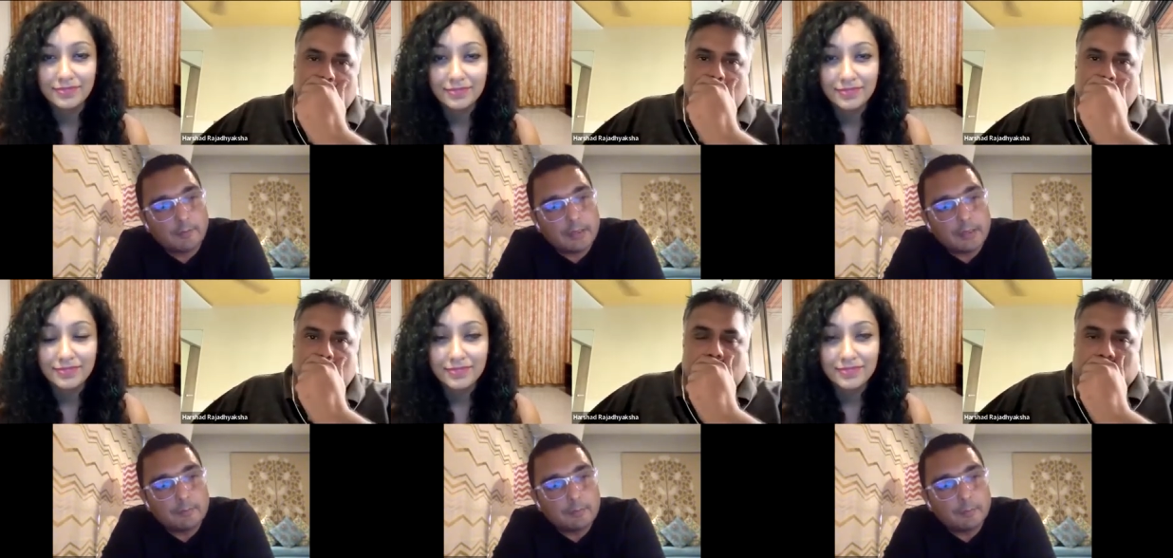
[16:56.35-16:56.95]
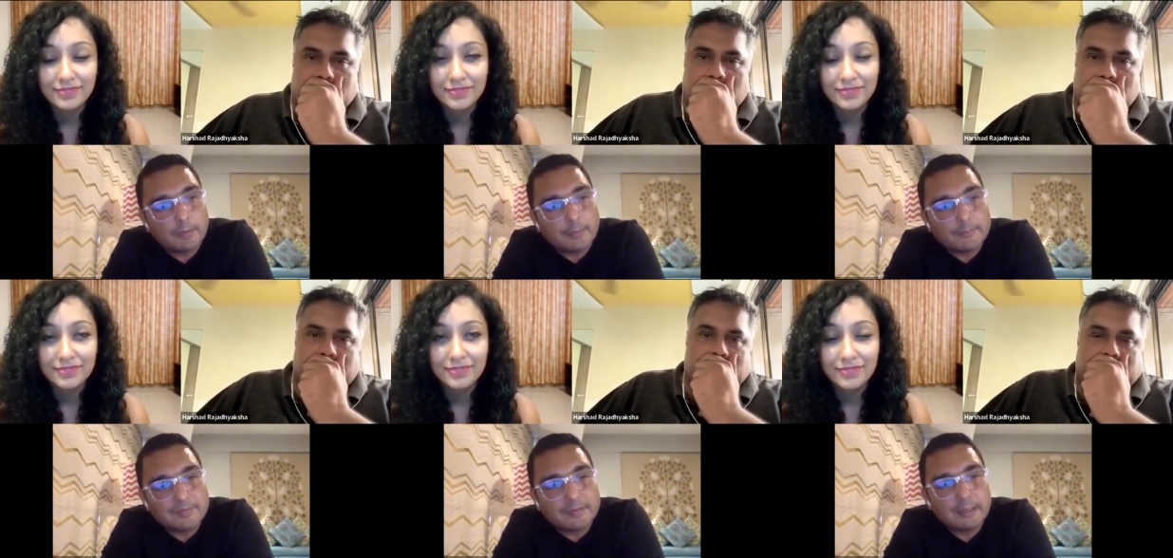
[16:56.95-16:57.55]
Speaker 1: when I'm when
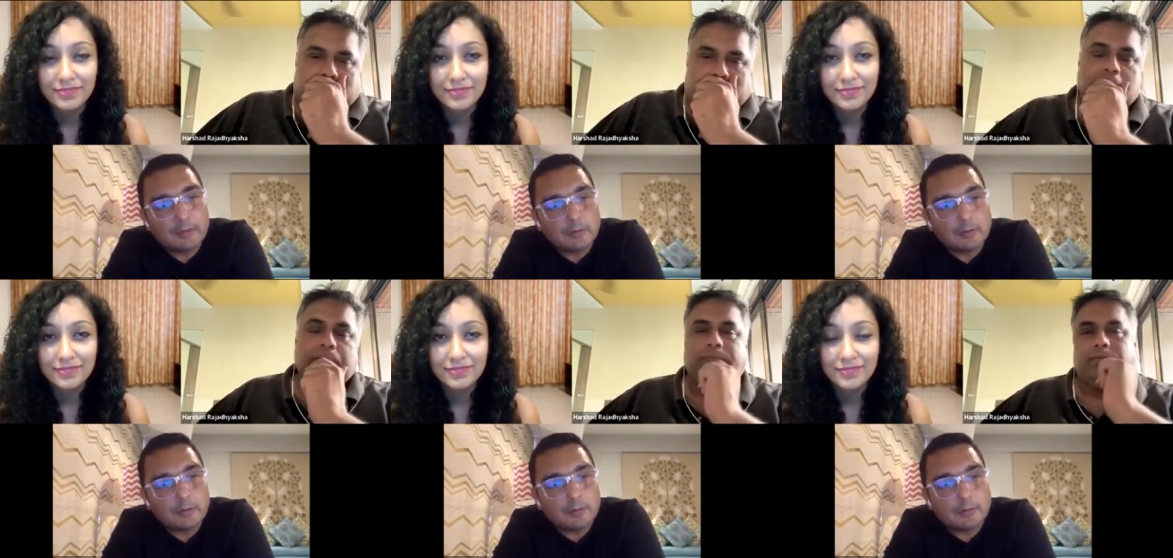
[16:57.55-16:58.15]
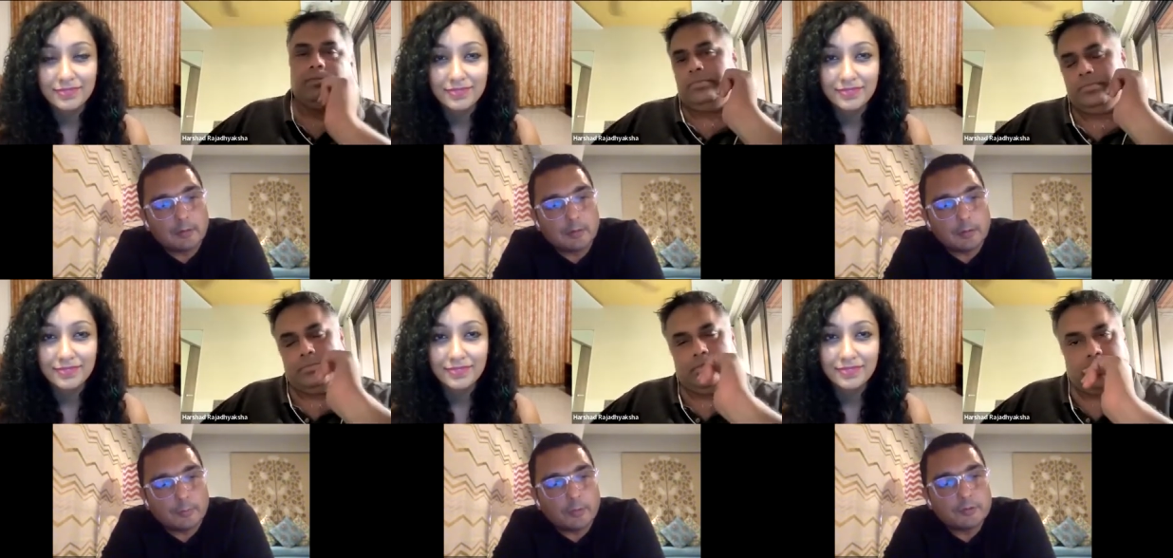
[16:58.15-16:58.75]
I'm sitting on a on a
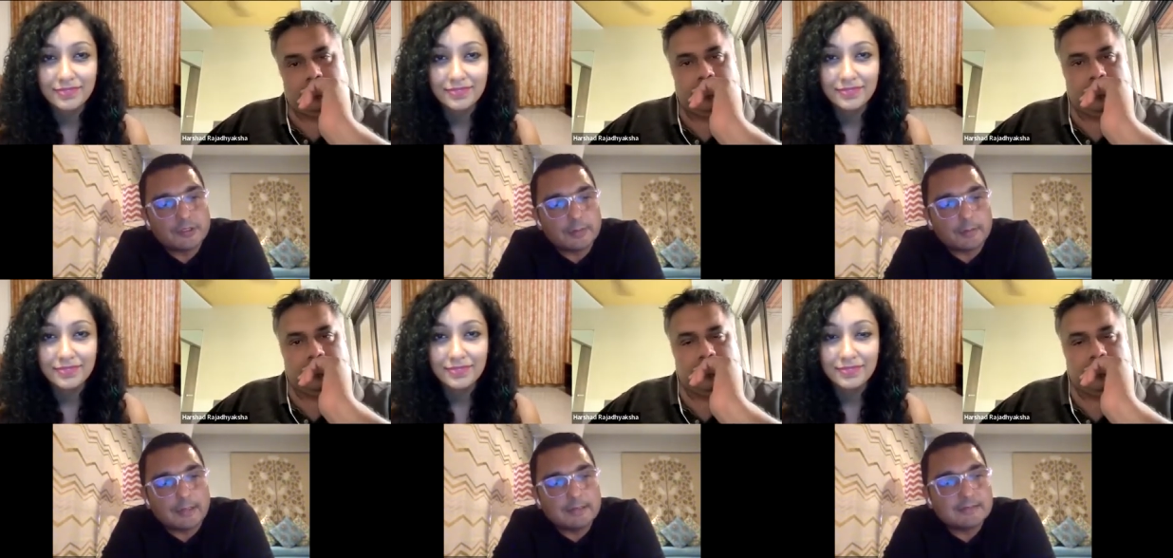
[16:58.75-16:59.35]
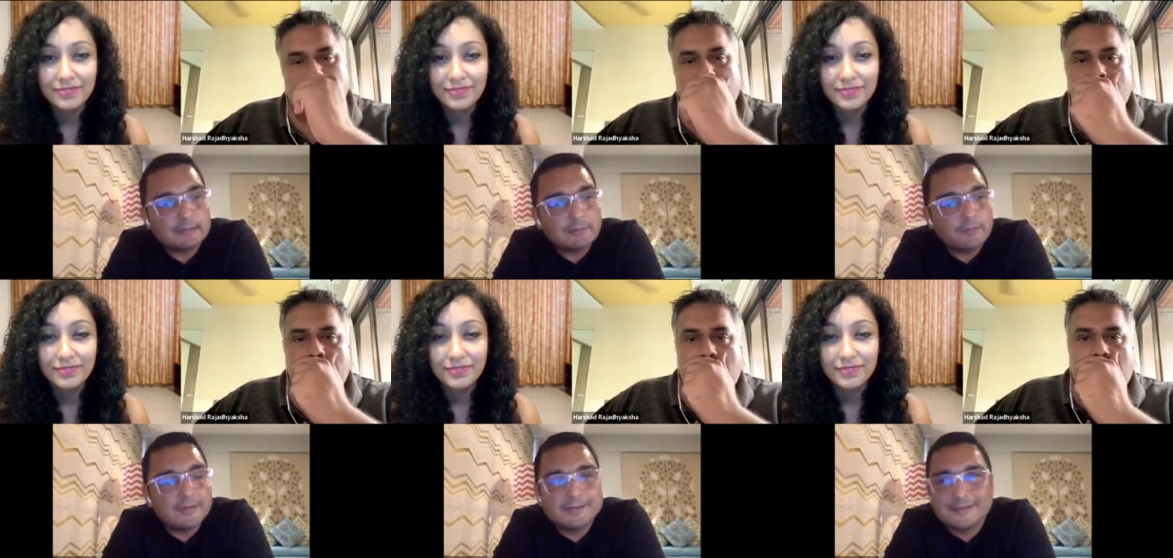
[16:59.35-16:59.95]
on a project, I still
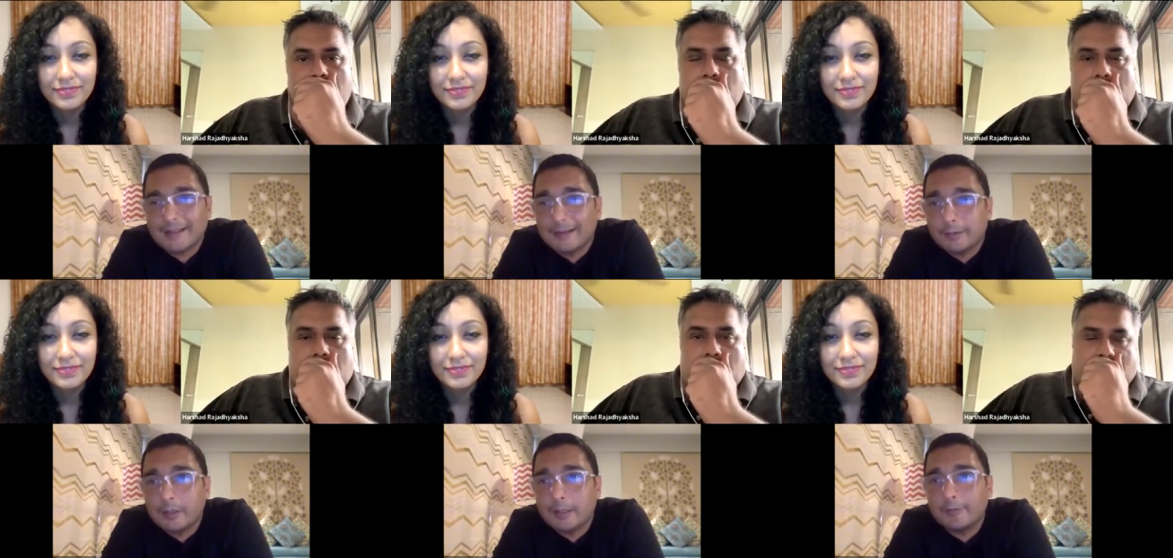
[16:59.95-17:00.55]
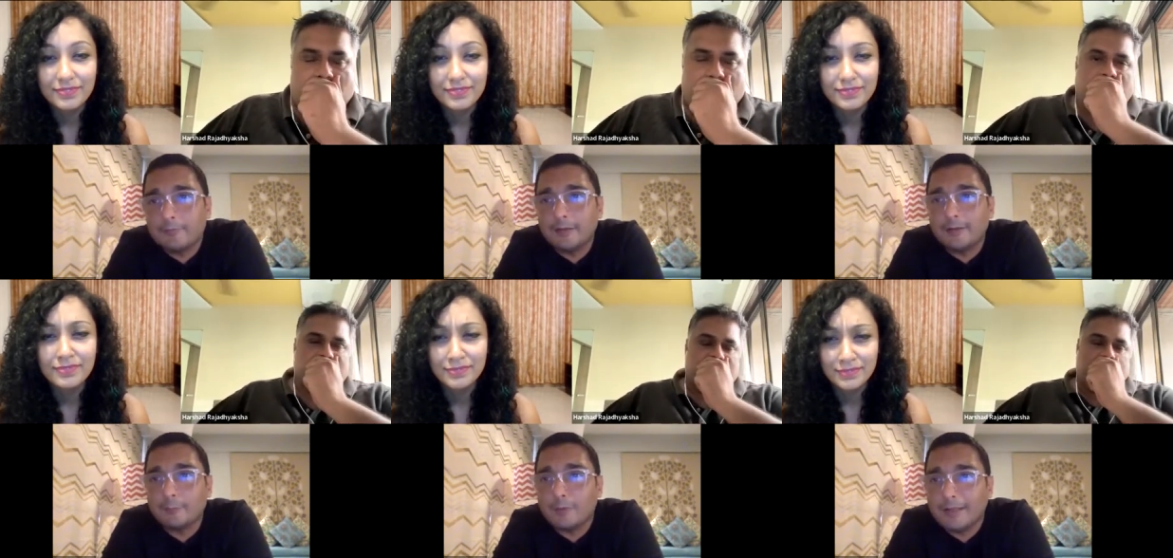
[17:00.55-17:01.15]
feel scared. Okay, I feel
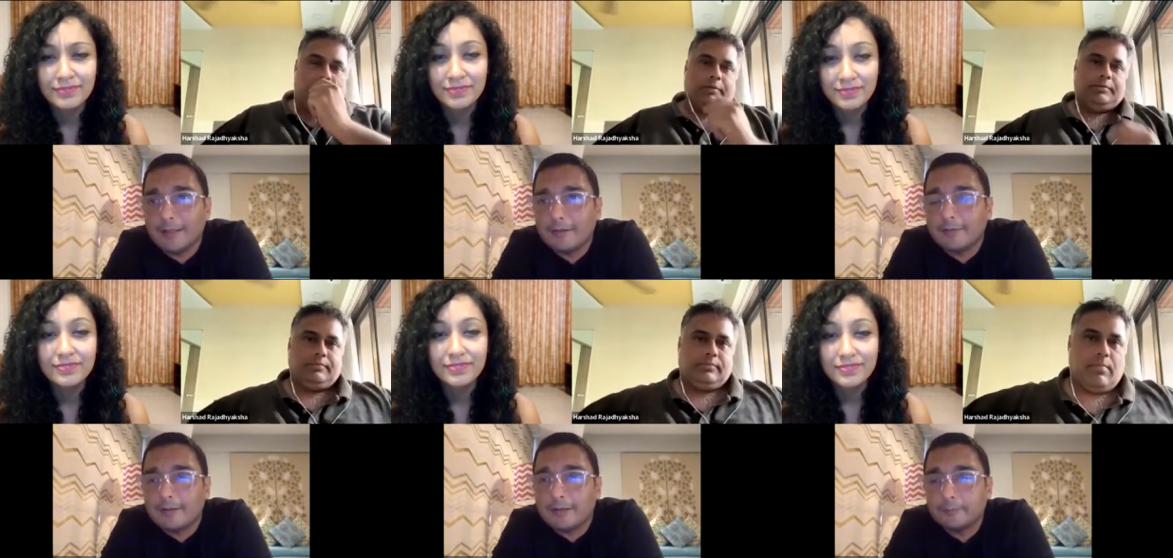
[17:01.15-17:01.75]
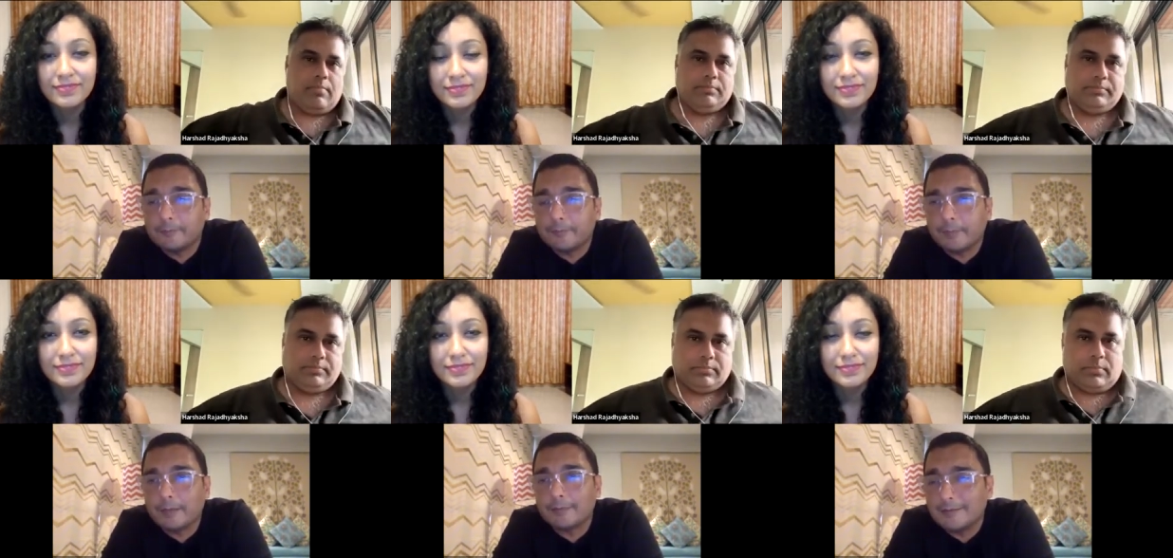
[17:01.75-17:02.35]
like will I get it right?
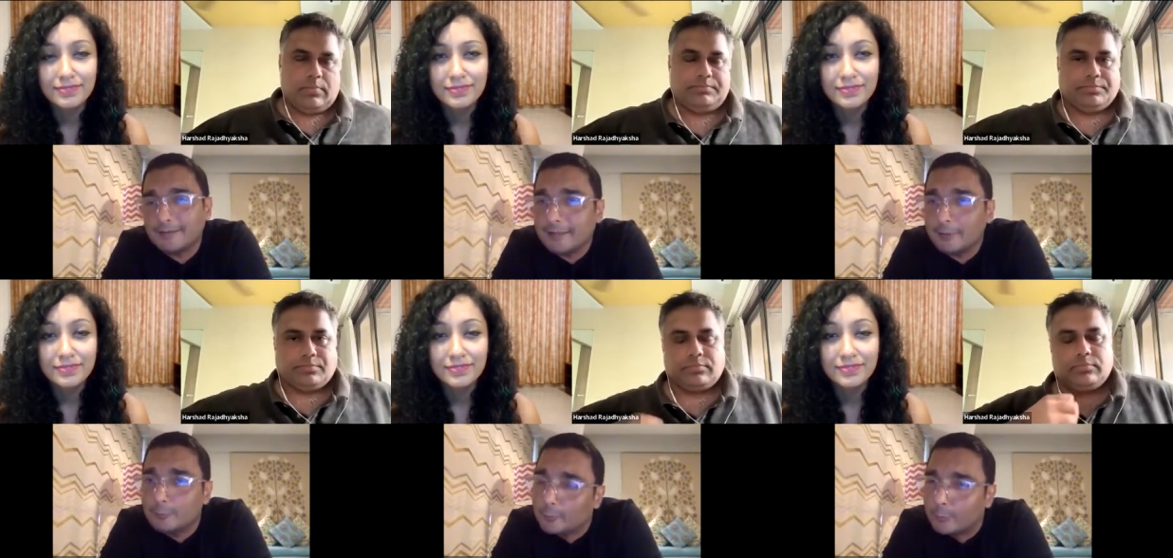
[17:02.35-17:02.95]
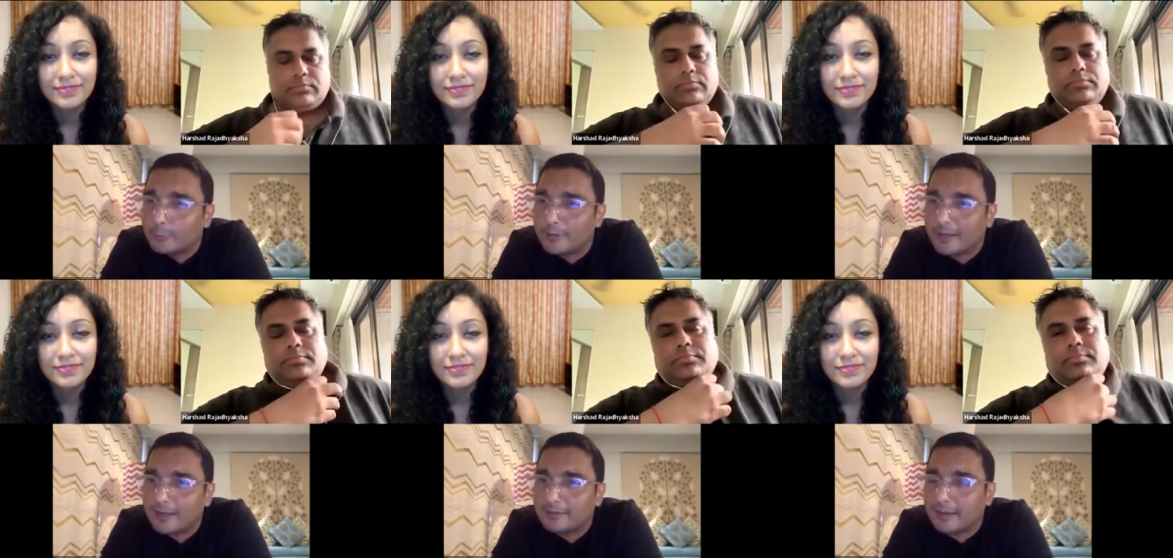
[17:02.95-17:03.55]
The day you know in my
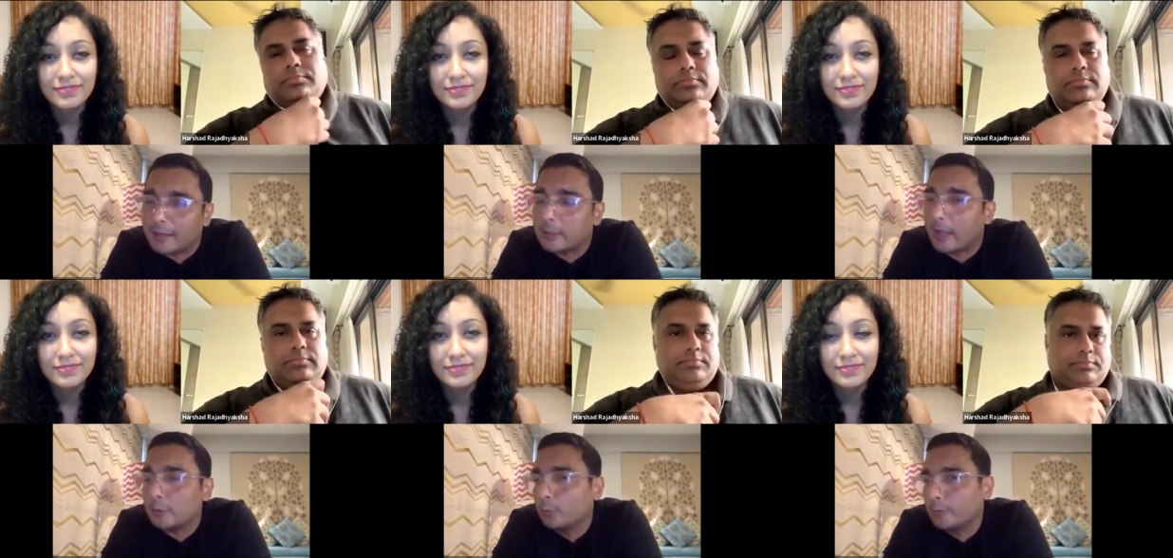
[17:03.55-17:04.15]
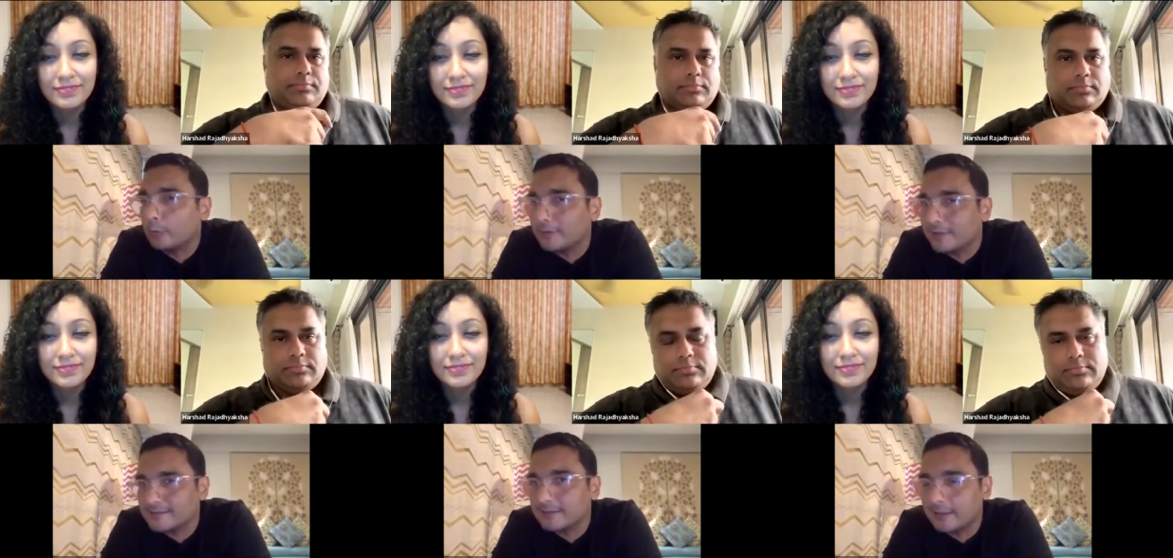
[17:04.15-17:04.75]
head that I, I know it all,
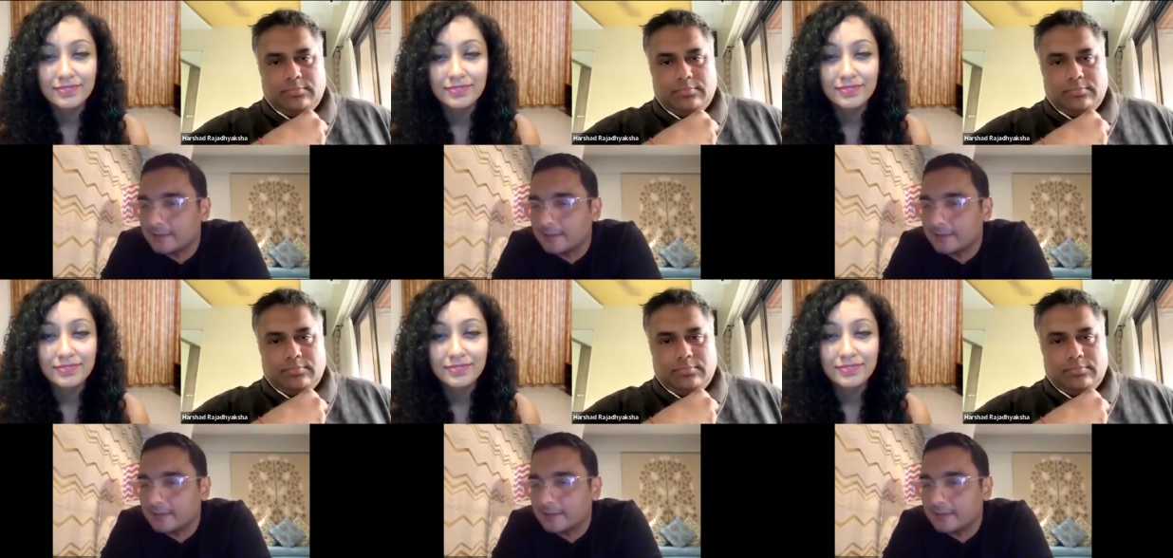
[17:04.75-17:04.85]
that's the